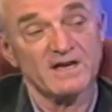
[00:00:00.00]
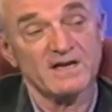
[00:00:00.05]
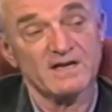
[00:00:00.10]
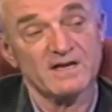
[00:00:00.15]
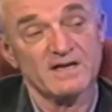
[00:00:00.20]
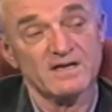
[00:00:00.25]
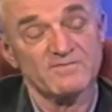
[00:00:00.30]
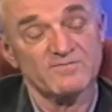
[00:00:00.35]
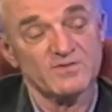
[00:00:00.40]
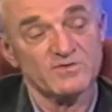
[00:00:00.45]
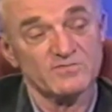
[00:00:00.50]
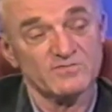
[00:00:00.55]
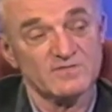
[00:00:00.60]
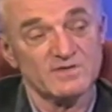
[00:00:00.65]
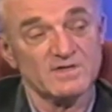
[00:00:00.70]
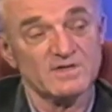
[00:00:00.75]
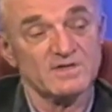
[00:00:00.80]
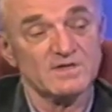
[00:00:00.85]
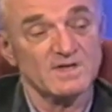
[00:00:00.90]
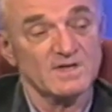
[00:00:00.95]
And if you
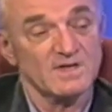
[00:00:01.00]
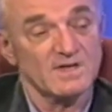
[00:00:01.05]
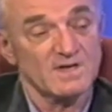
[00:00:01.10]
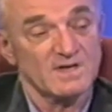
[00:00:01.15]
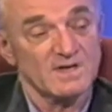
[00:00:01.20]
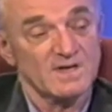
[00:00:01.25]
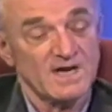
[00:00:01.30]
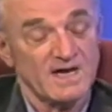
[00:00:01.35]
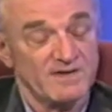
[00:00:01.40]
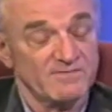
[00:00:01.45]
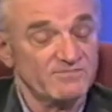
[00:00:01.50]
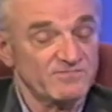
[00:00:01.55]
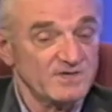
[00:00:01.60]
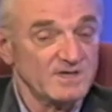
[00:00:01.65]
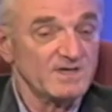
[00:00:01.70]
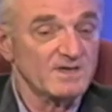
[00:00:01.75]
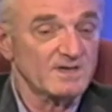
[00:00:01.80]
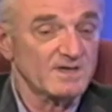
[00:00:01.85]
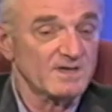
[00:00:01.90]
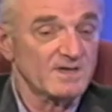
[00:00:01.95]
see, I've
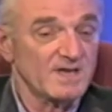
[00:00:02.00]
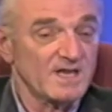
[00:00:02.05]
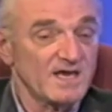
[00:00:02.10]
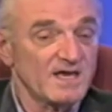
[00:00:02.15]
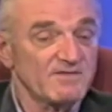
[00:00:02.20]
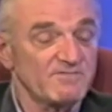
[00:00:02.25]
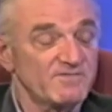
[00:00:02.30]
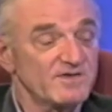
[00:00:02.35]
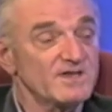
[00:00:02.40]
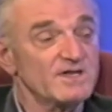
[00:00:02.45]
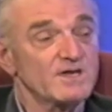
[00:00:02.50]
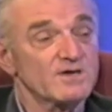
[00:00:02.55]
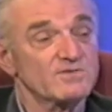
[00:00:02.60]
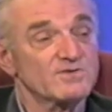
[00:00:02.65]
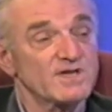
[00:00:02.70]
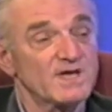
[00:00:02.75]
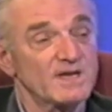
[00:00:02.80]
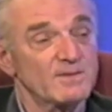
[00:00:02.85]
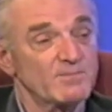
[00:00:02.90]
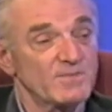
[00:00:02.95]
seen a live
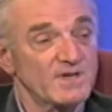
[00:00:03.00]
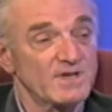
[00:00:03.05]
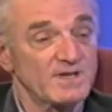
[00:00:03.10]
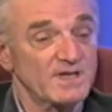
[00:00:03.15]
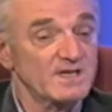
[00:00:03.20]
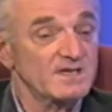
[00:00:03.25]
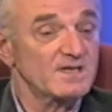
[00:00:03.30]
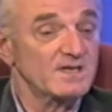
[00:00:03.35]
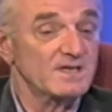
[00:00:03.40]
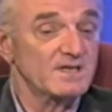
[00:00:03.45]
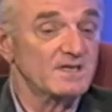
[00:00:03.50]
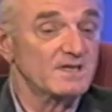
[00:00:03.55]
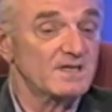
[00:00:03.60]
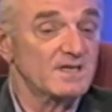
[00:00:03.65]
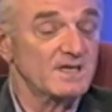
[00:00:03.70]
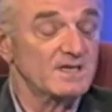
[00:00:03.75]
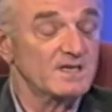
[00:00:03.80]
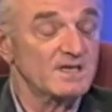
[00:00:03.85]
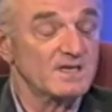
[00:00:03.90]
videotape, and they did it